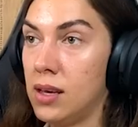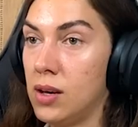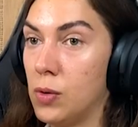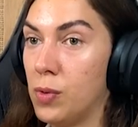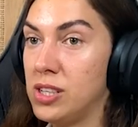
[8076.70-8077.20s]

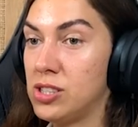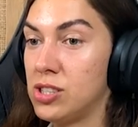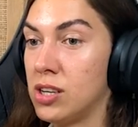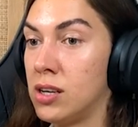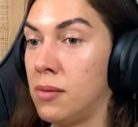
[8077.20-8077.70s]
Which
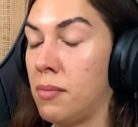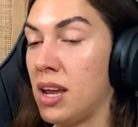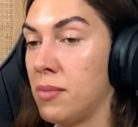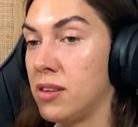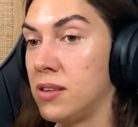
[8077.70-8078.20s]
uh, made
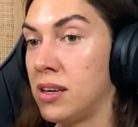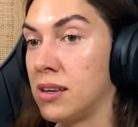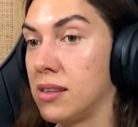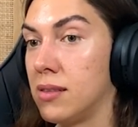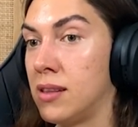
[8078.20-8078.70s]
me think
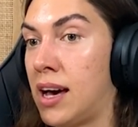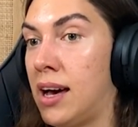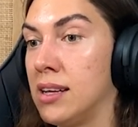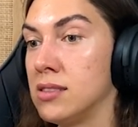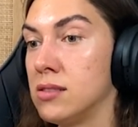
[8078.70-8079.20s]

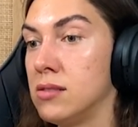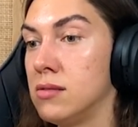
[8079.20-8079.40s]
that